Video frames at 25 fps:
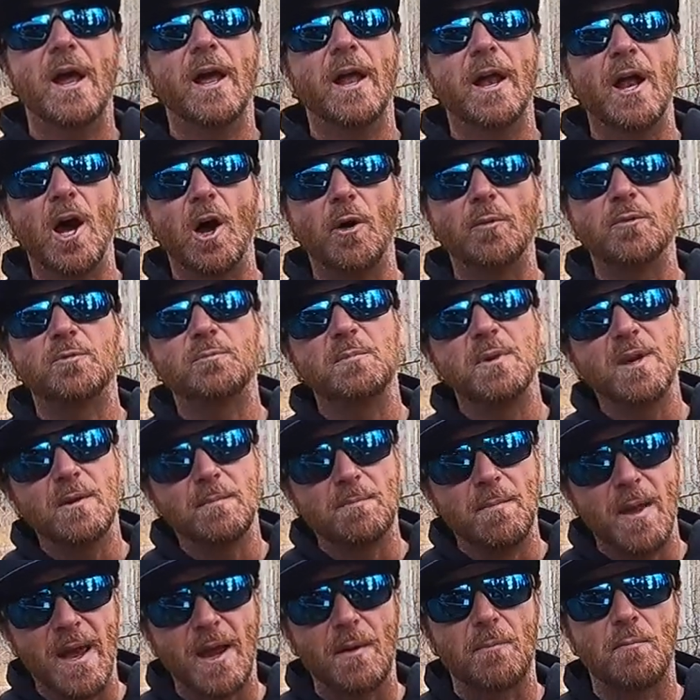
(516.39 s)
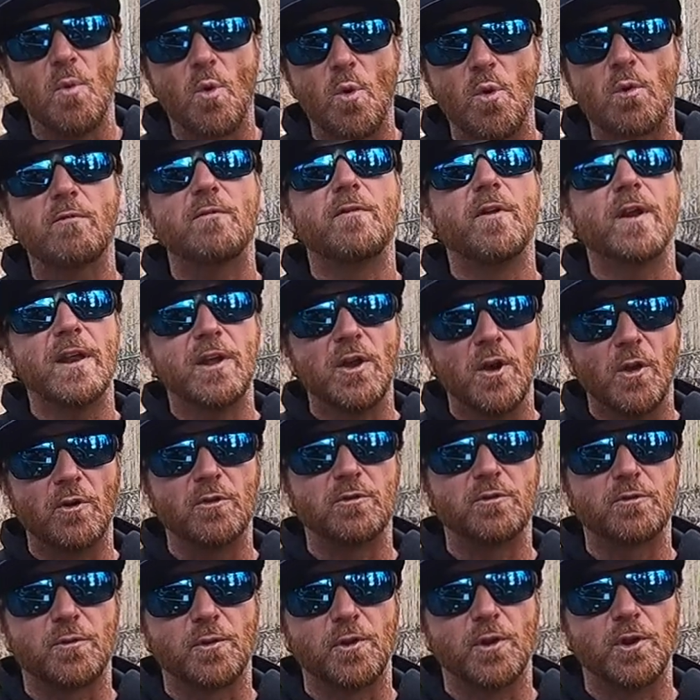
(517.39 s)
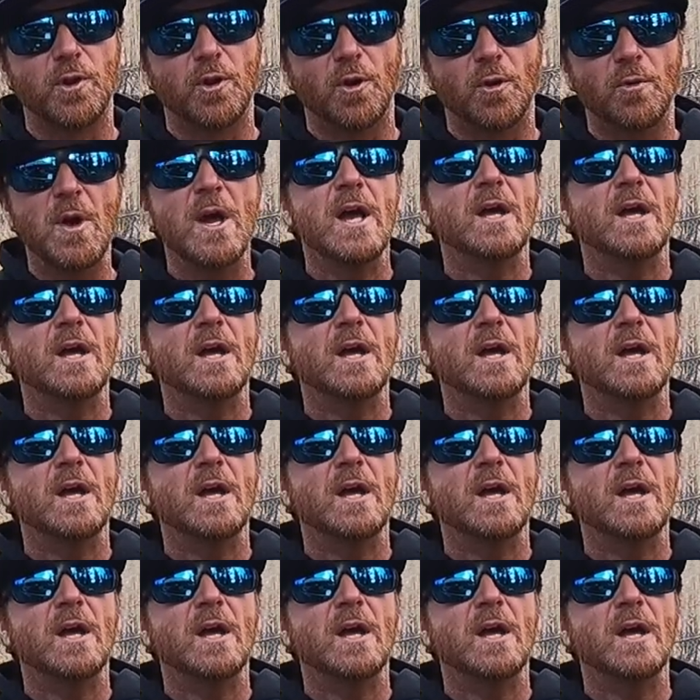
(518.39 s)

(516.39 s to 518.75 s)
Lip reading: It helps me make more videos for you.